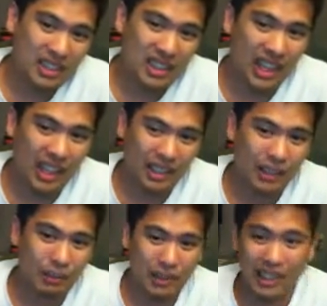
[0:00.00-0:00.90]

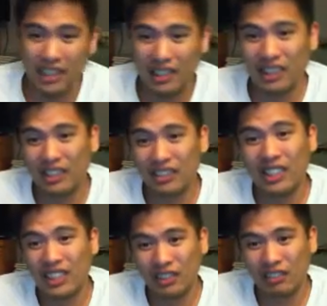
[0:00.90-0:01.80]
stand-up, and I know
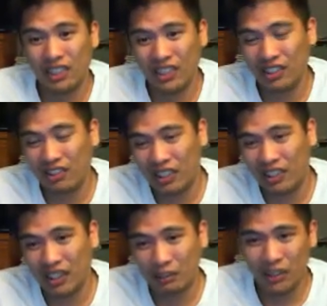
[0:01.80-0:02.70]
he has a really good
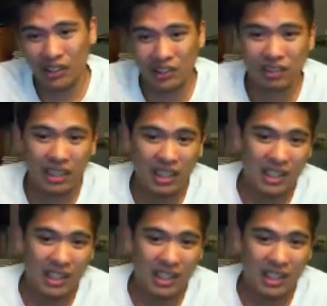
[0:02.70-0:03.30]
ground game, too.